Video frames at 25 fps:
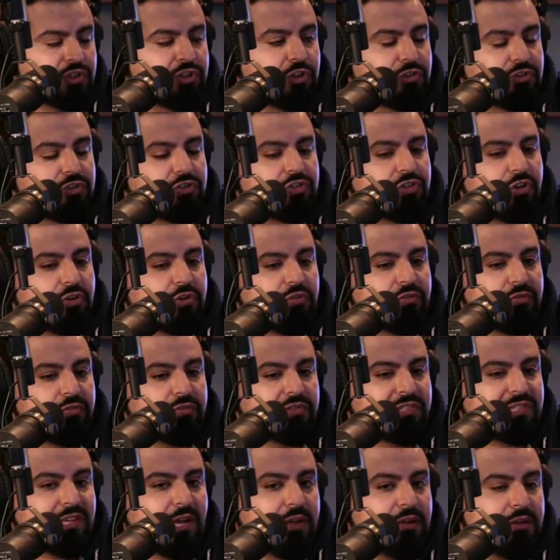So so
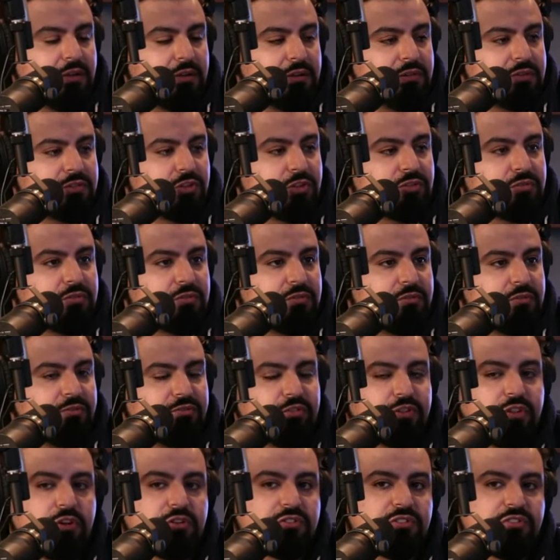um, so
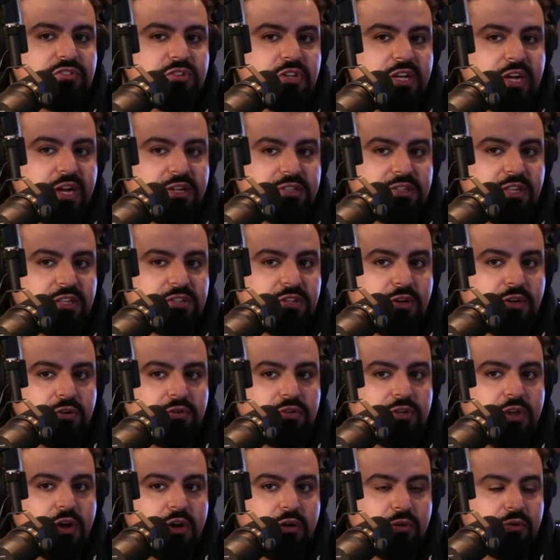for those of you guys that
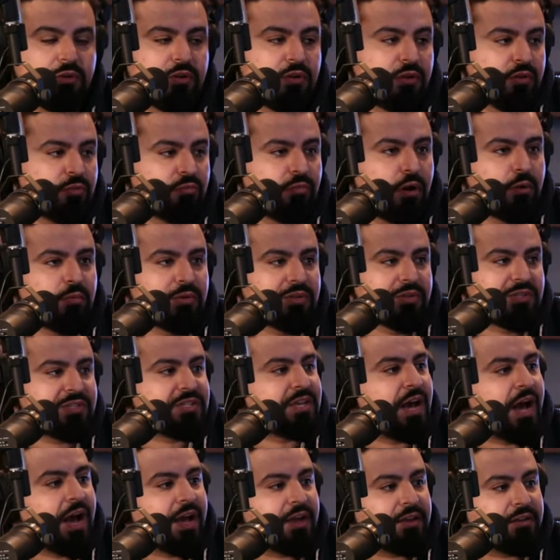don't know, what was
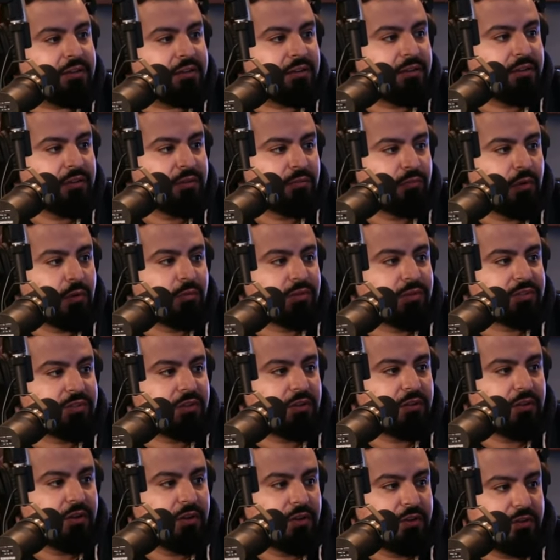signed? What was
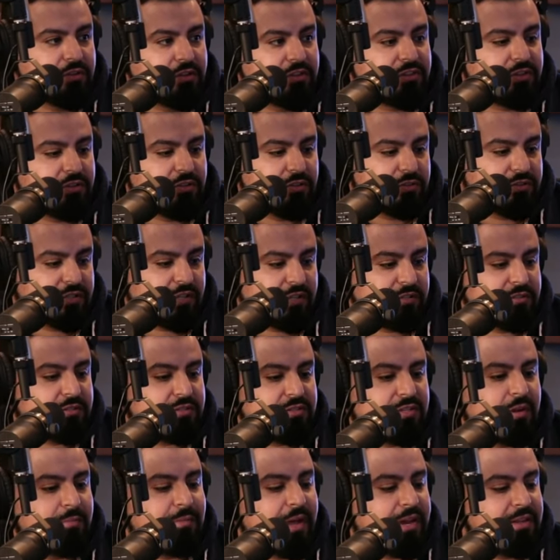the, this?
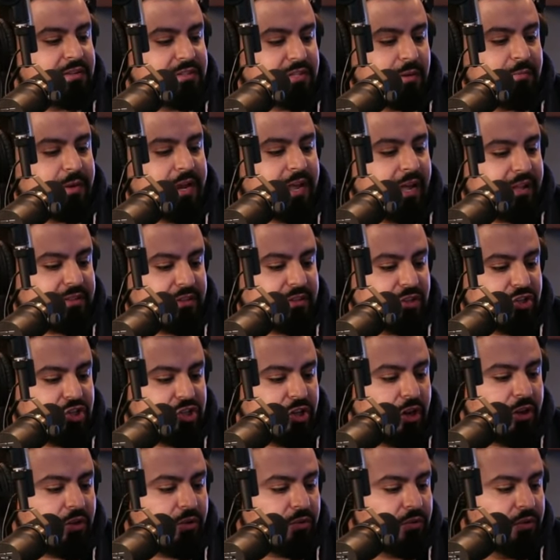Somebody somebody at the
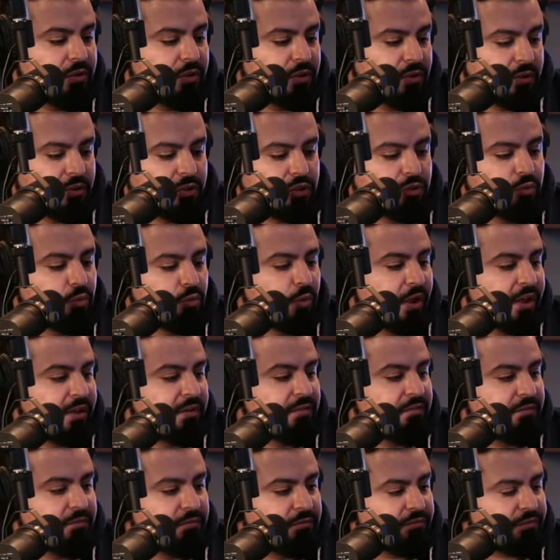show. You
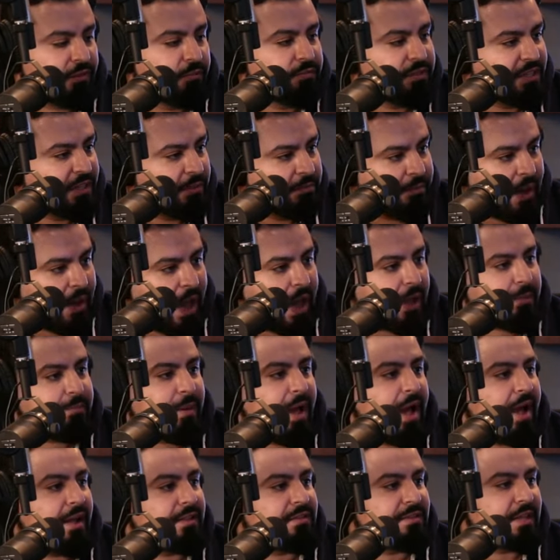win from Team
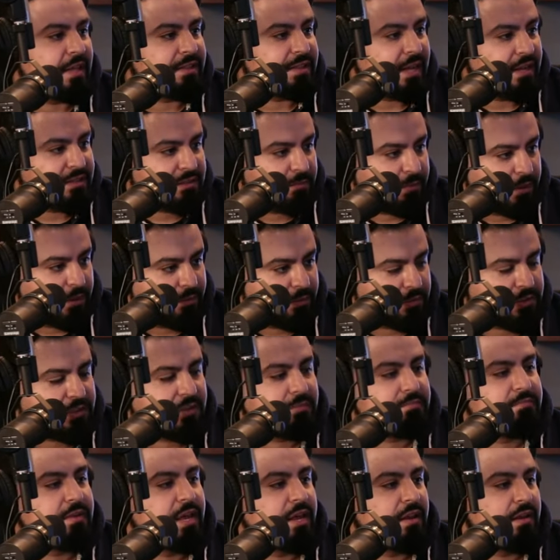Backpack. Ten thousand people
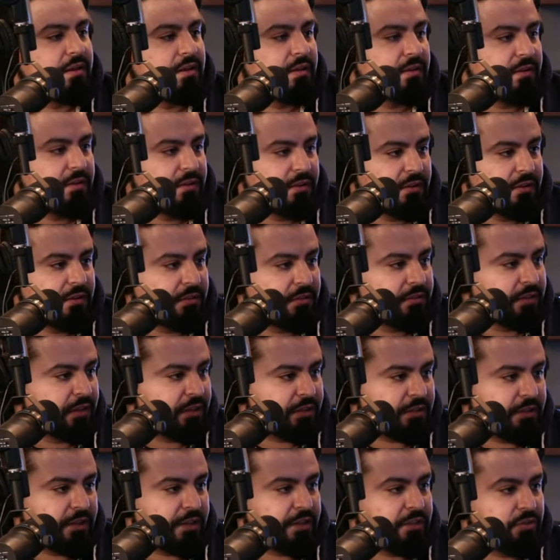submit.
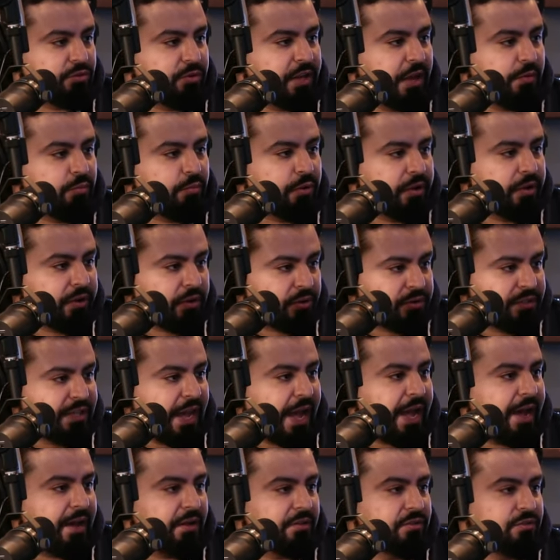It, it, you get whittled
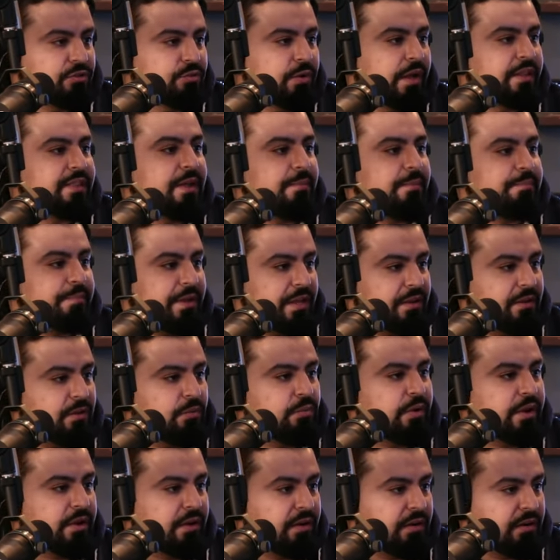down. You end up being the
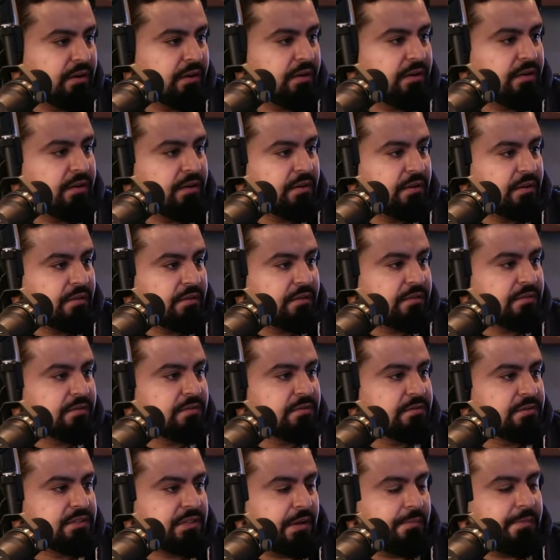winner. Right.
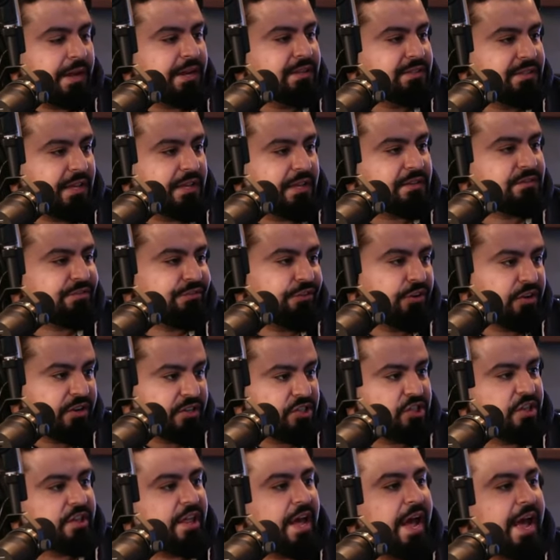Somebody takes
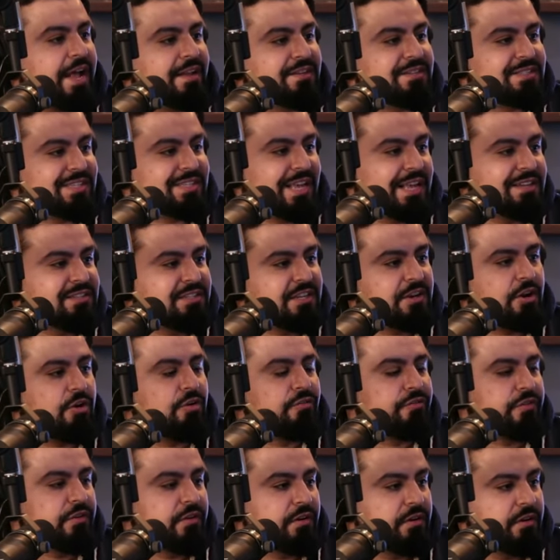footage of that, sends it
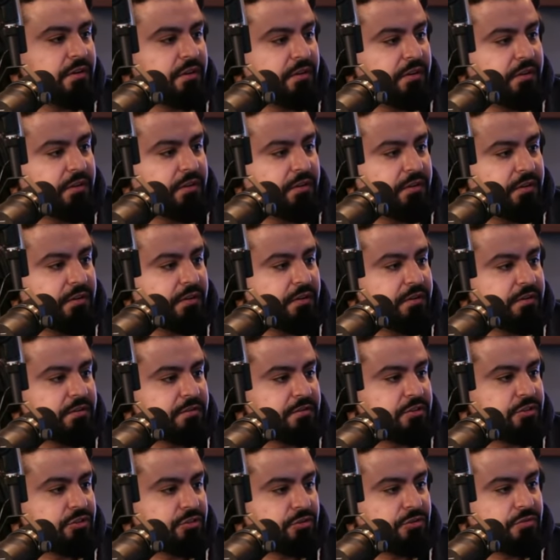over
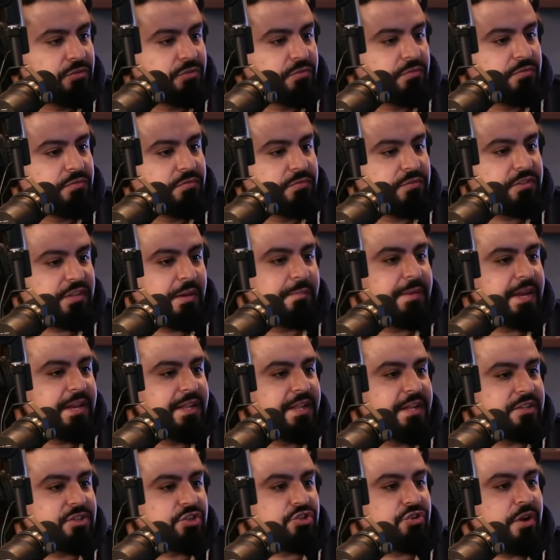to somebody
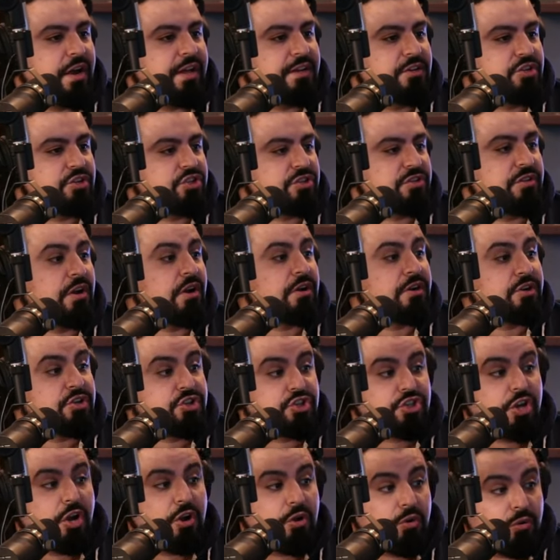that's trying to start a
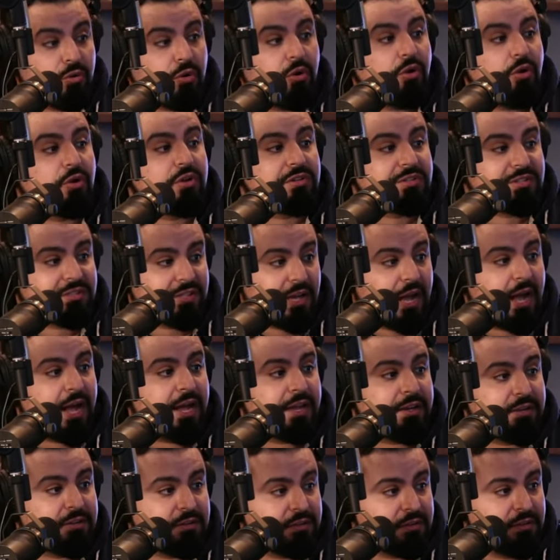show called
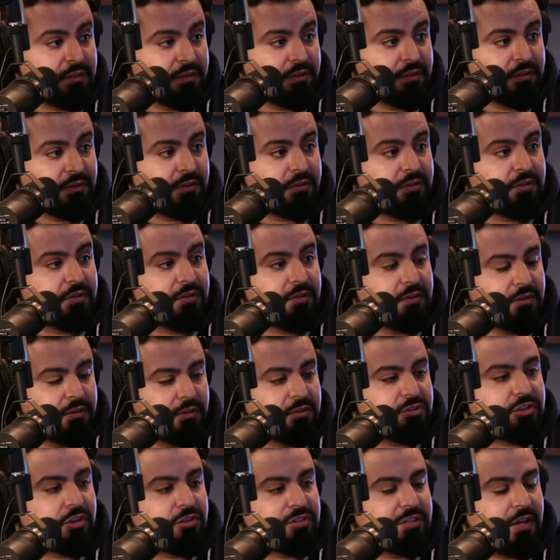Signed. Yeah.
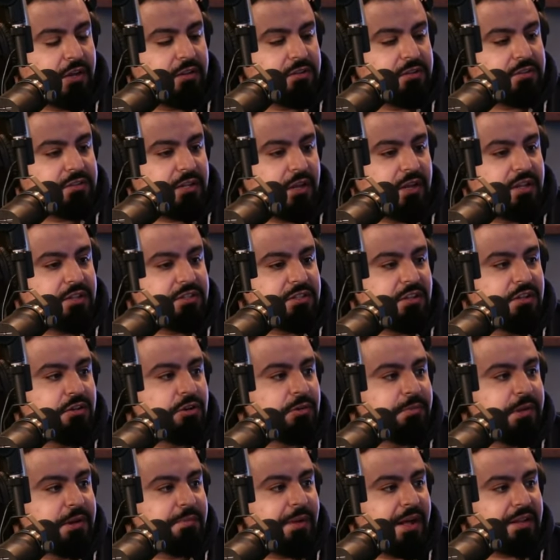So tell tell us a
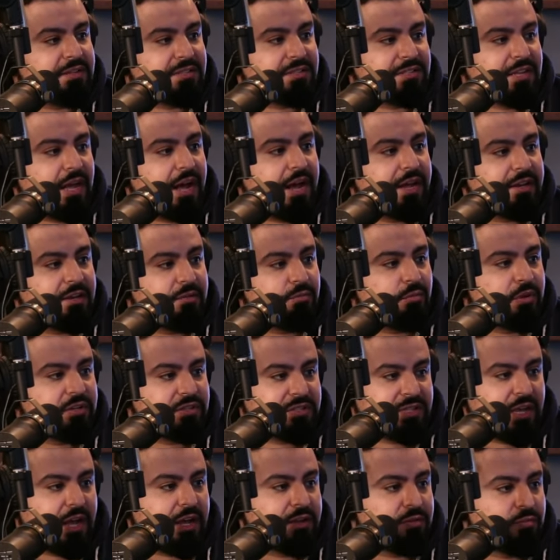little bit about Signed and what
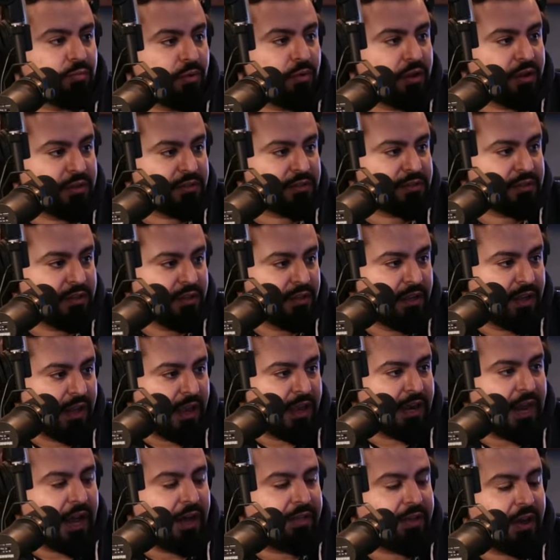Signed was
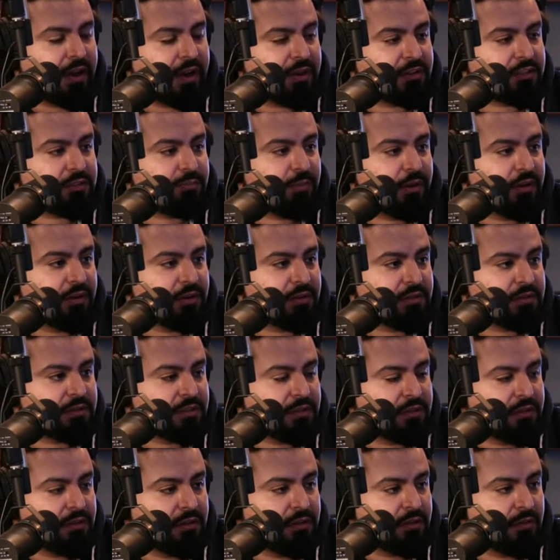and how that
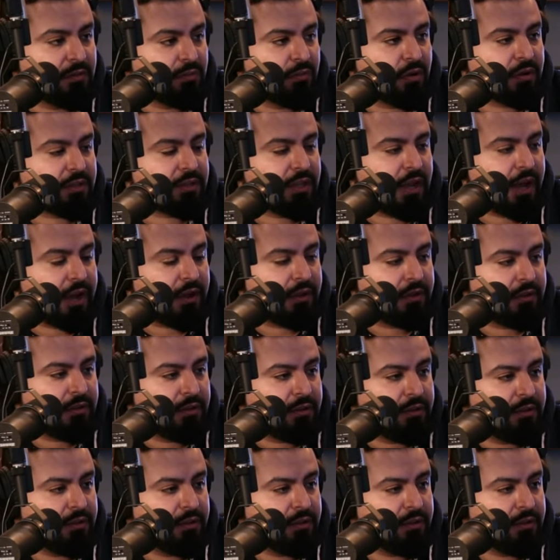experience worked out?